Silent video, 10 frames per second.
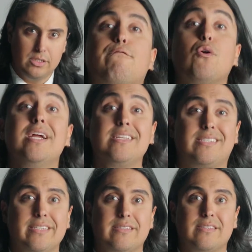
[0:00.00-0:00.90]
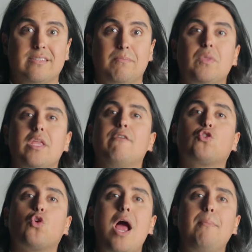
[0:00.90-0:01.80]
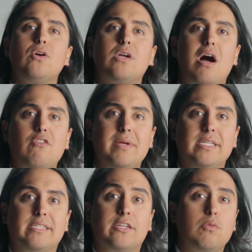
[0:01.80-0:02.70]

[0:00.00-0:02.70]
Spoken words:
For instance, if tribal governments and